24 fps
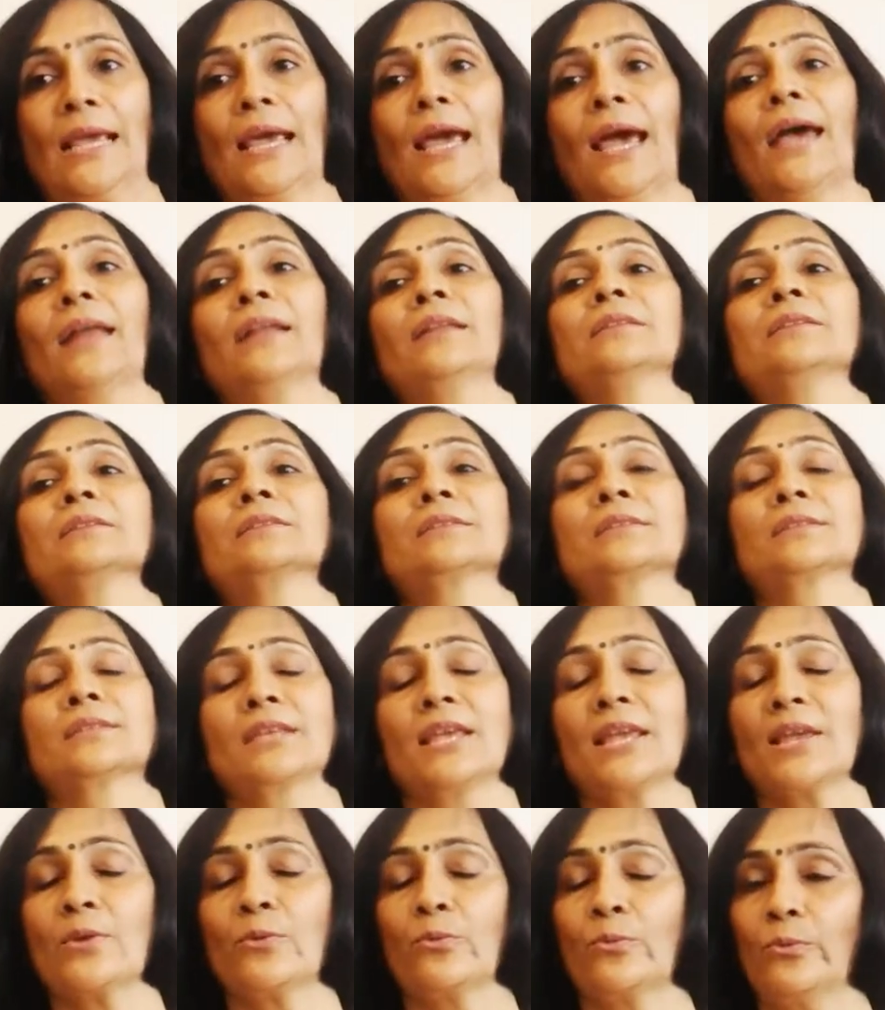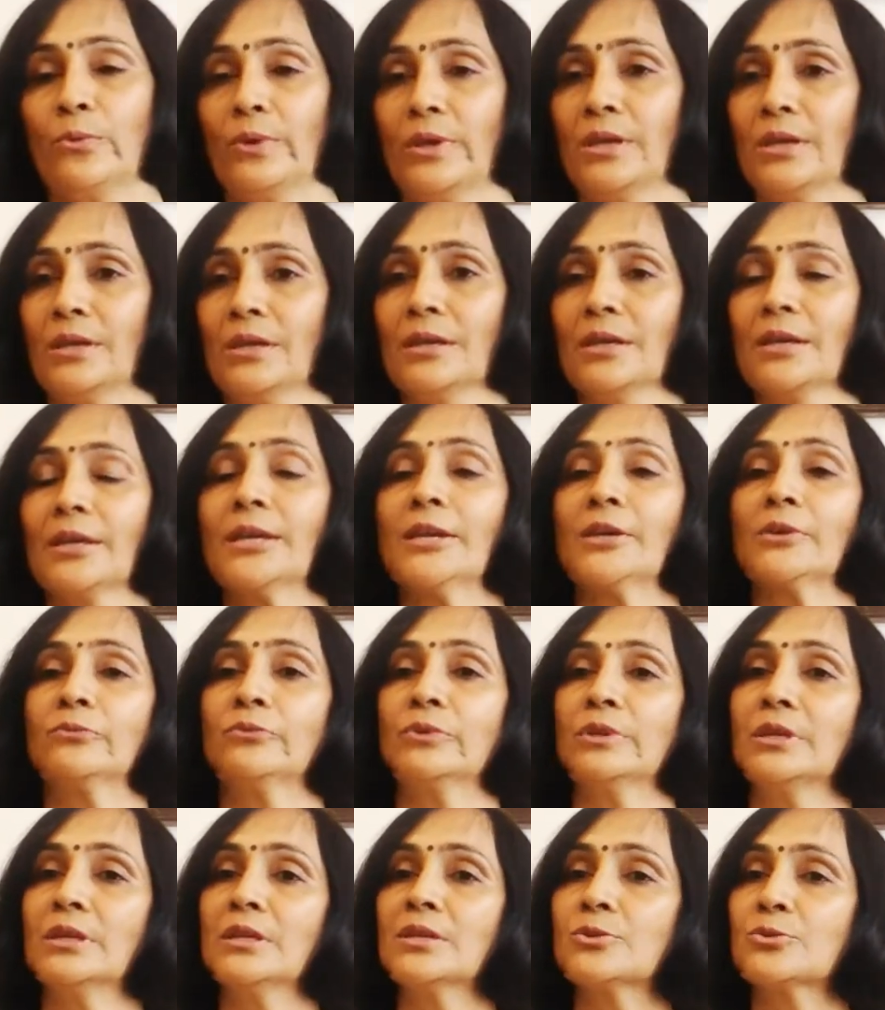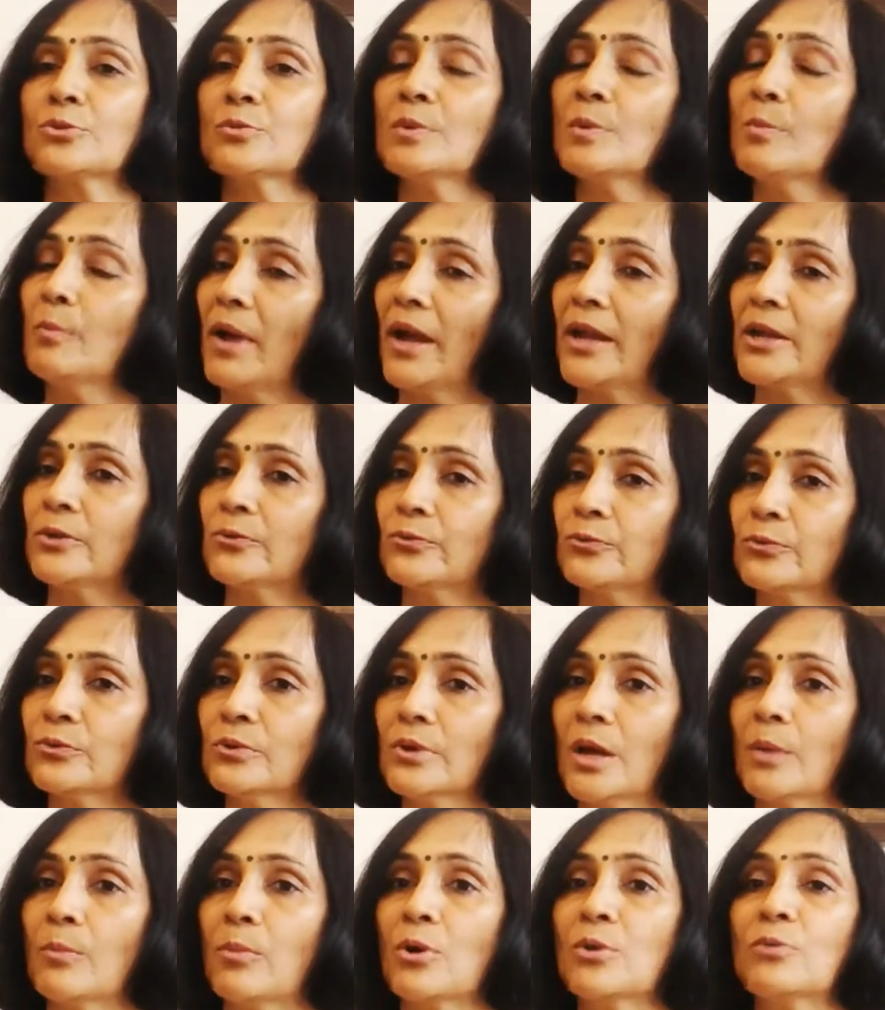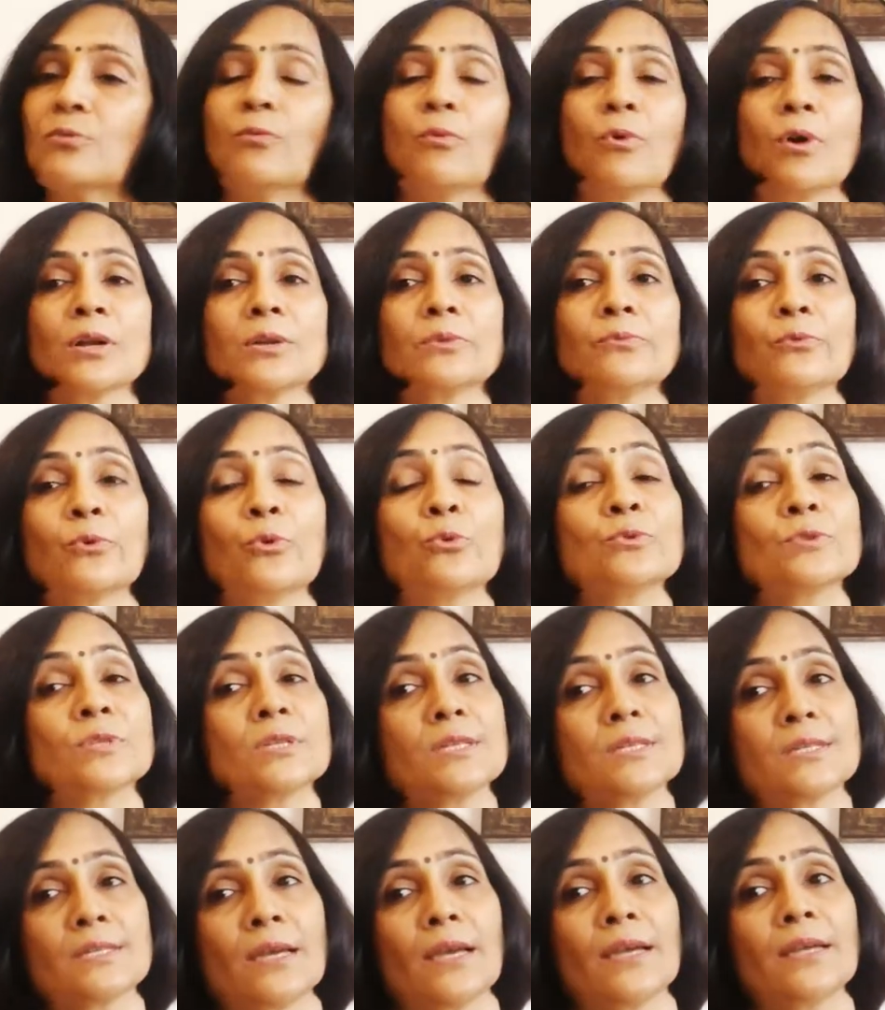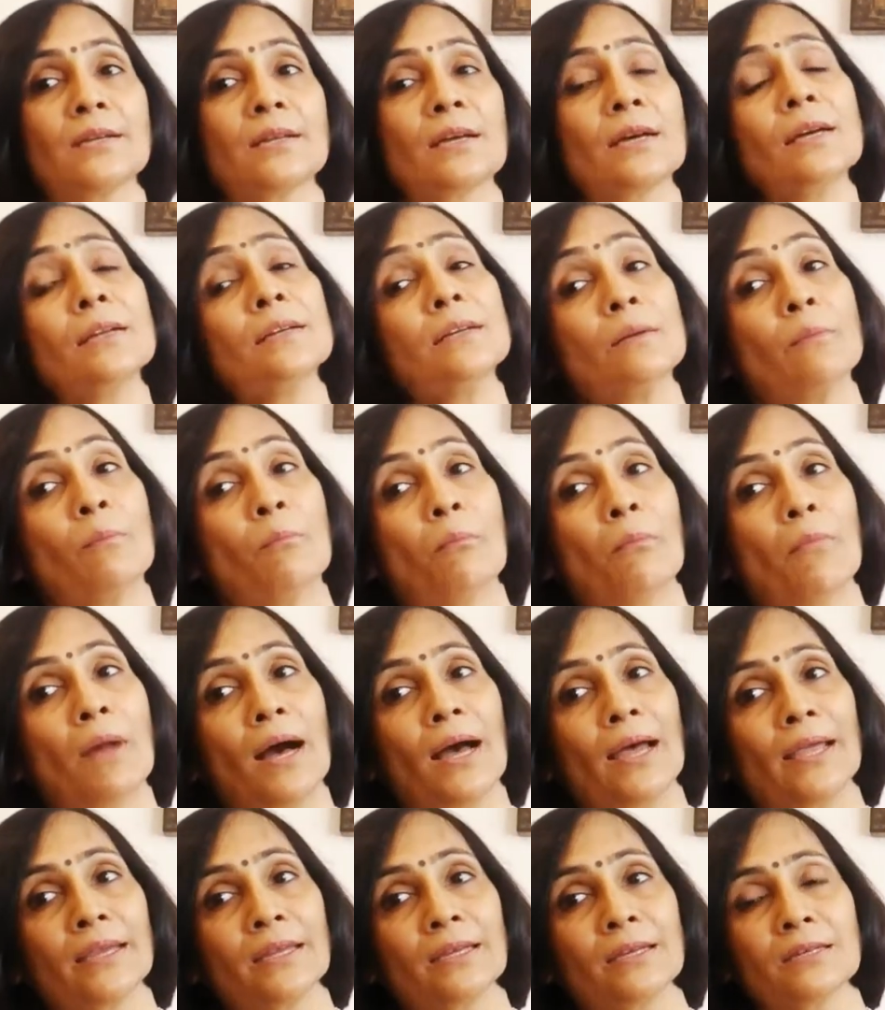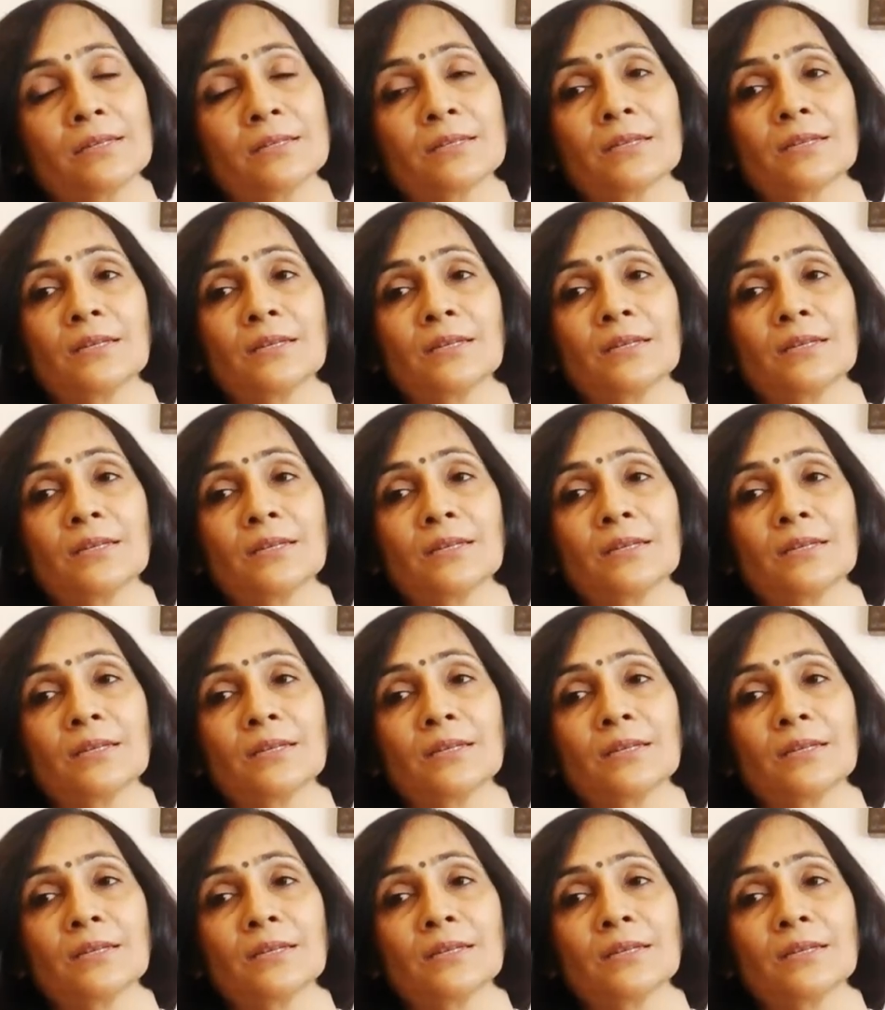And in the same way, we need to be mindful about what goes inside our mind